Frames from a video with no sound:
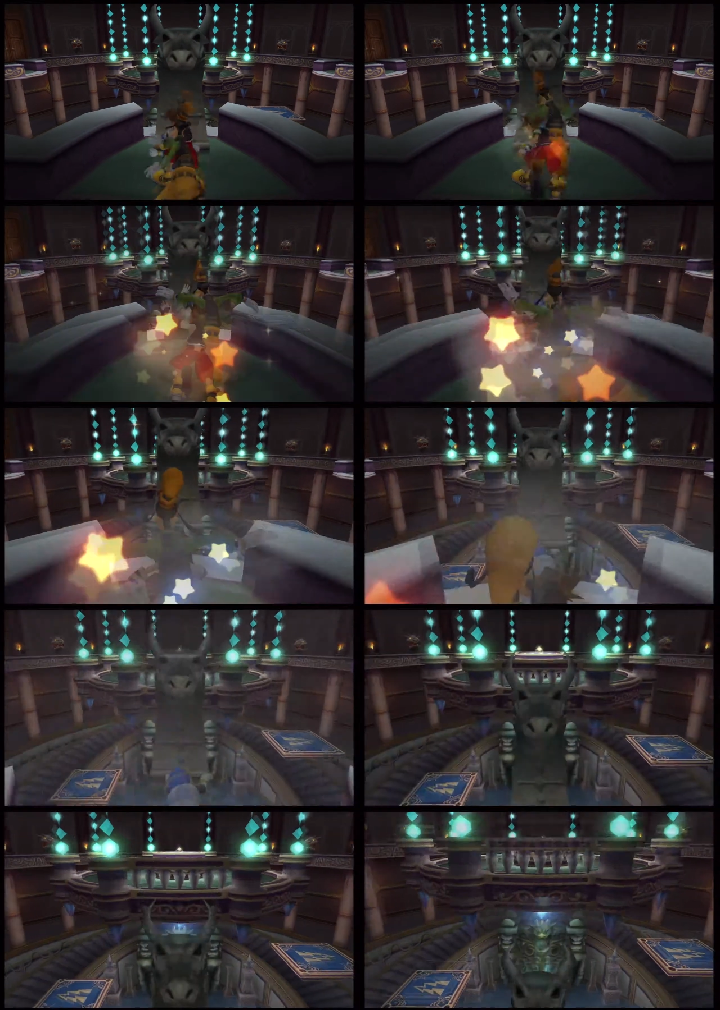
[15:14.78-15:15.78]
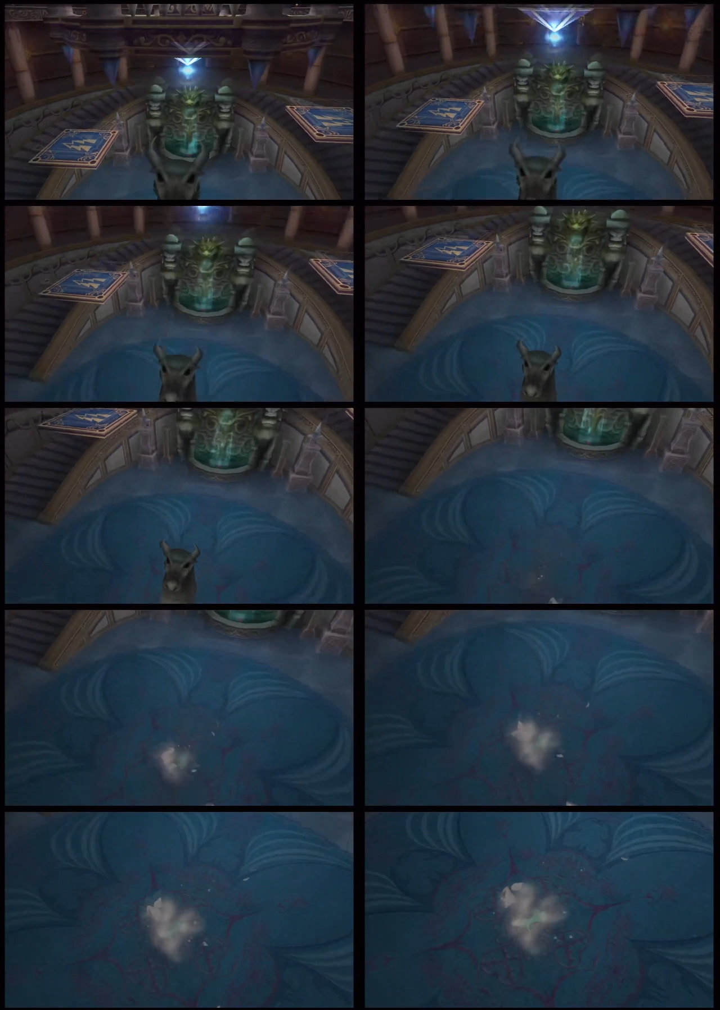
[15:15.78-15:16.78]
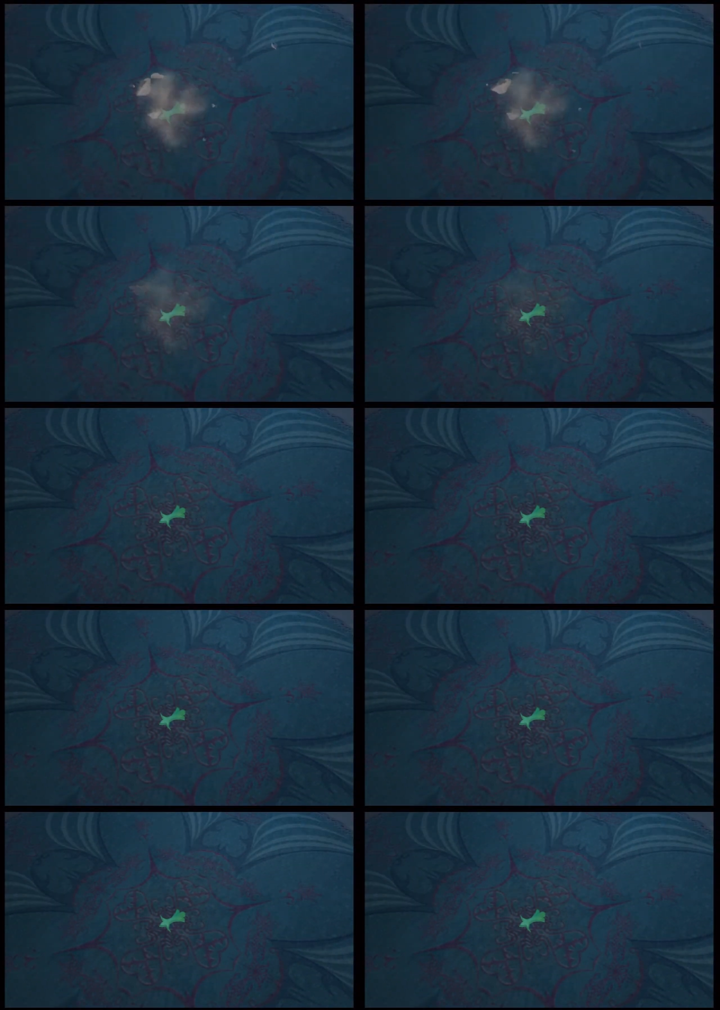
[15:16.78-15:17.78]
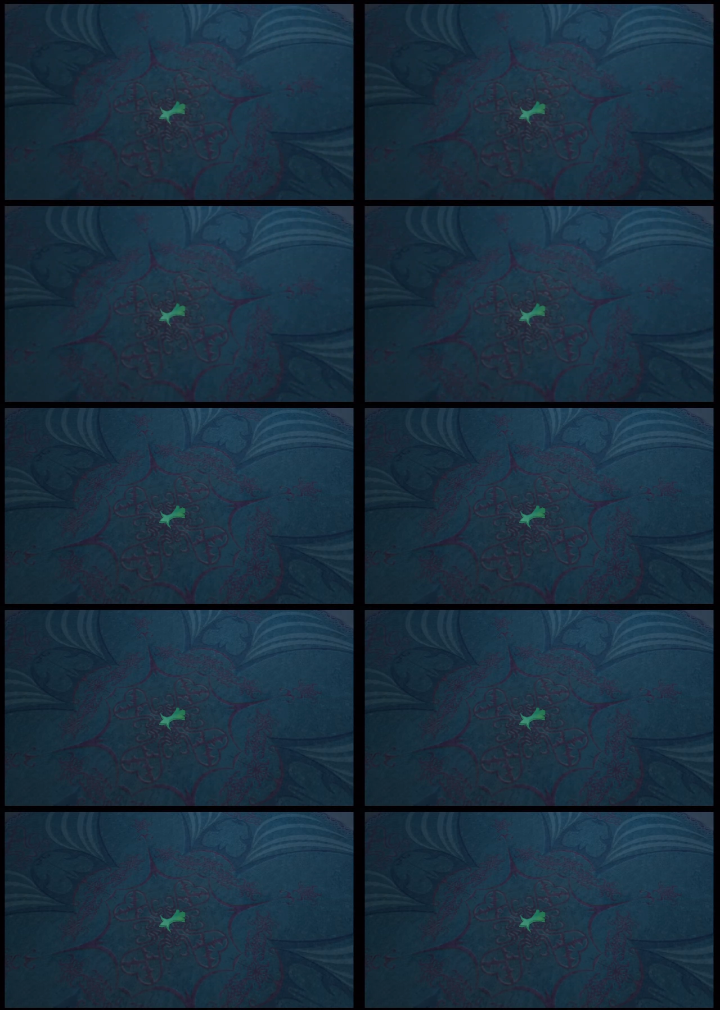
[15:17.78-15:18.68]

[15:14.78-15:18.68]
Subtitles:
(no speaker visible)